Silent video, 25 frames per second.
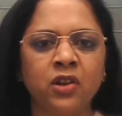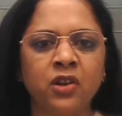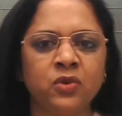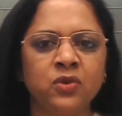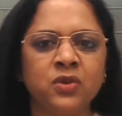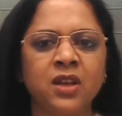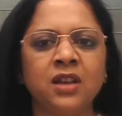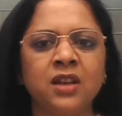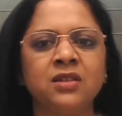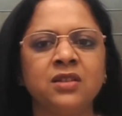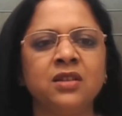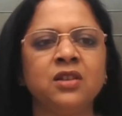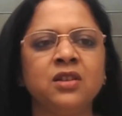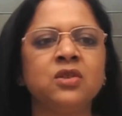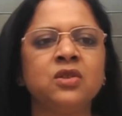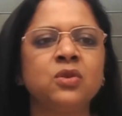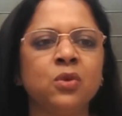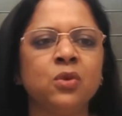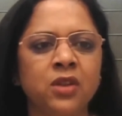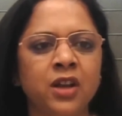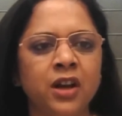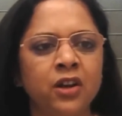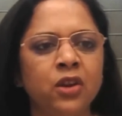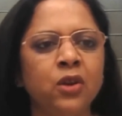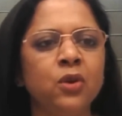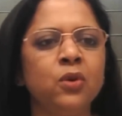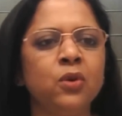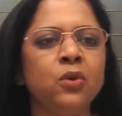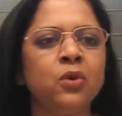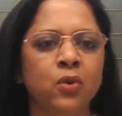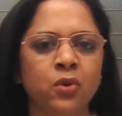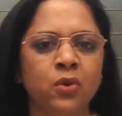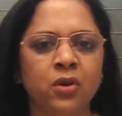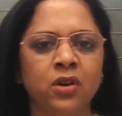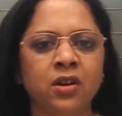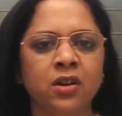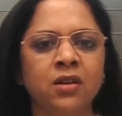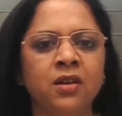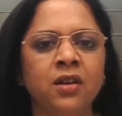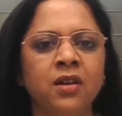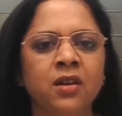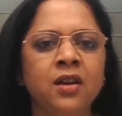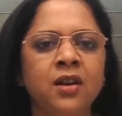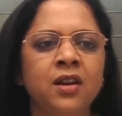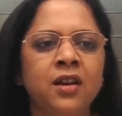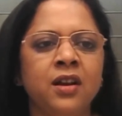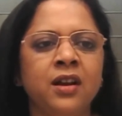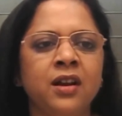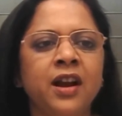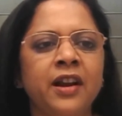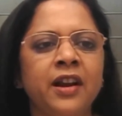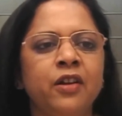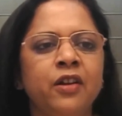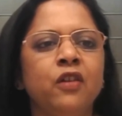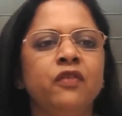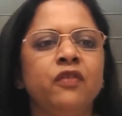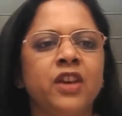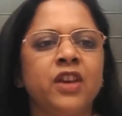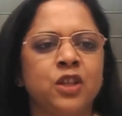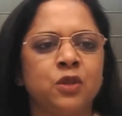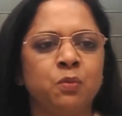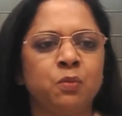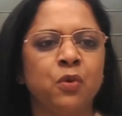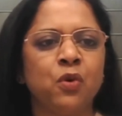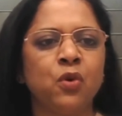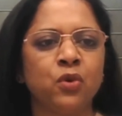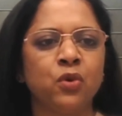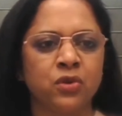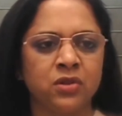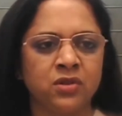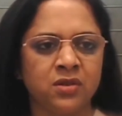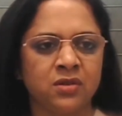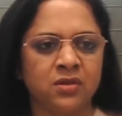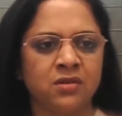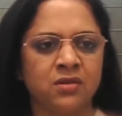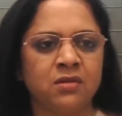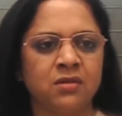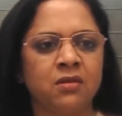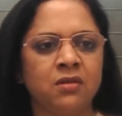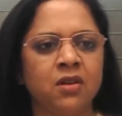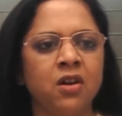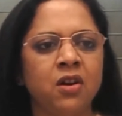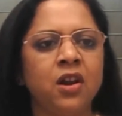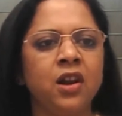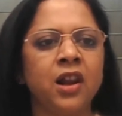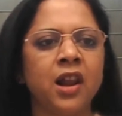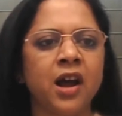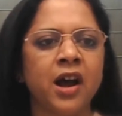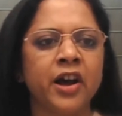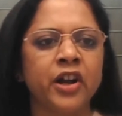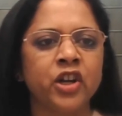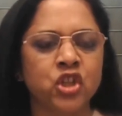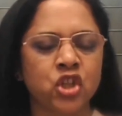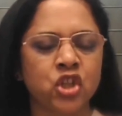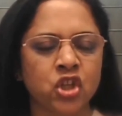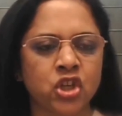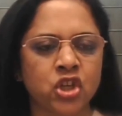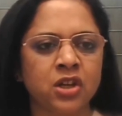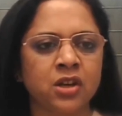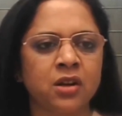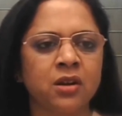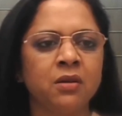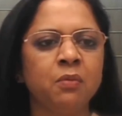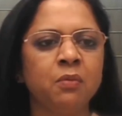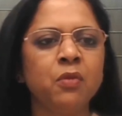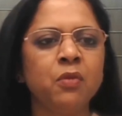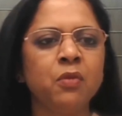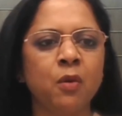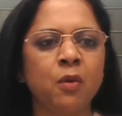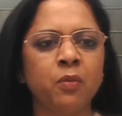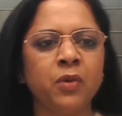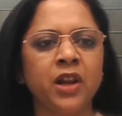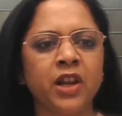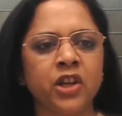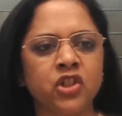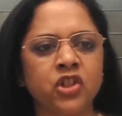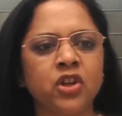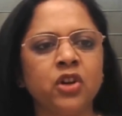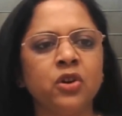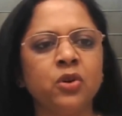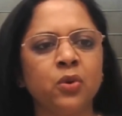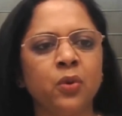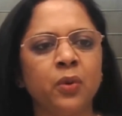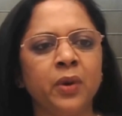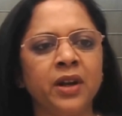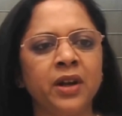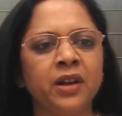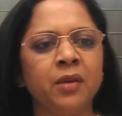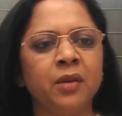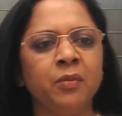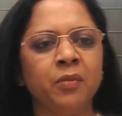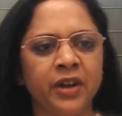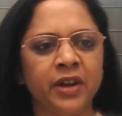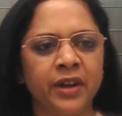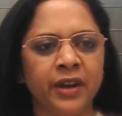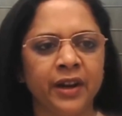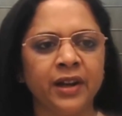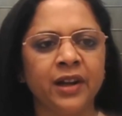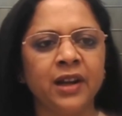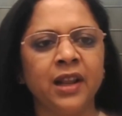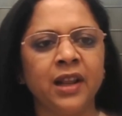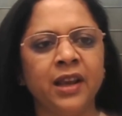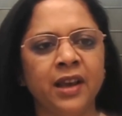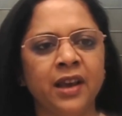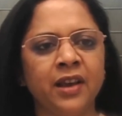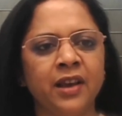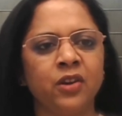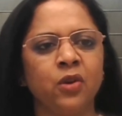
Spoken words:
use cases so that you don't kind of expose a large population to it immediately.